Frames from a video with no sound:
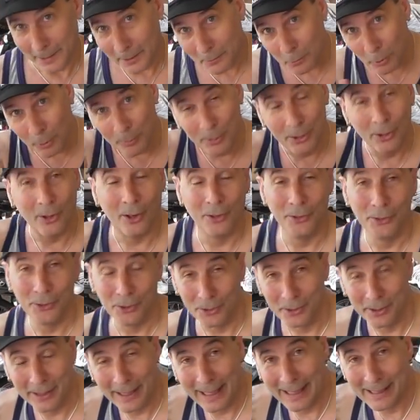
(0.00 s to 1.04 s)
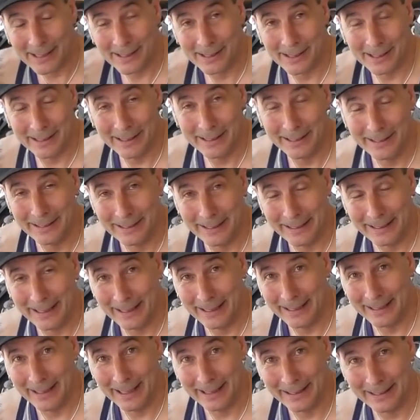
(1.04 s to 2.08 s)
we'll be on to next to
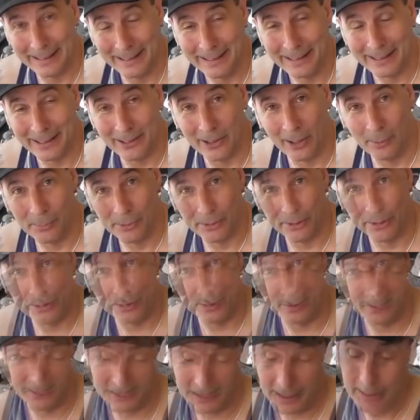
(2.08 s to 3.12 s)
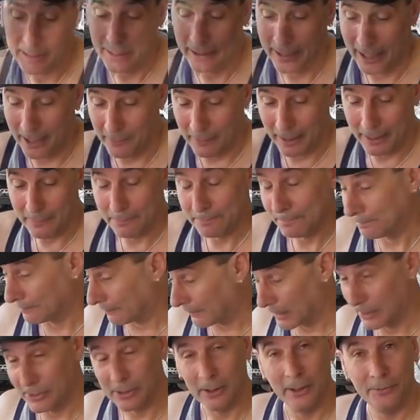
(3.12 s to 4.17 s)
getting that intercom systems. Anyway,
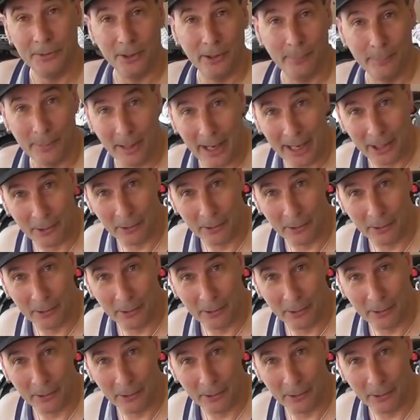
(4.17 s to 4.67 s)
so if you're a bike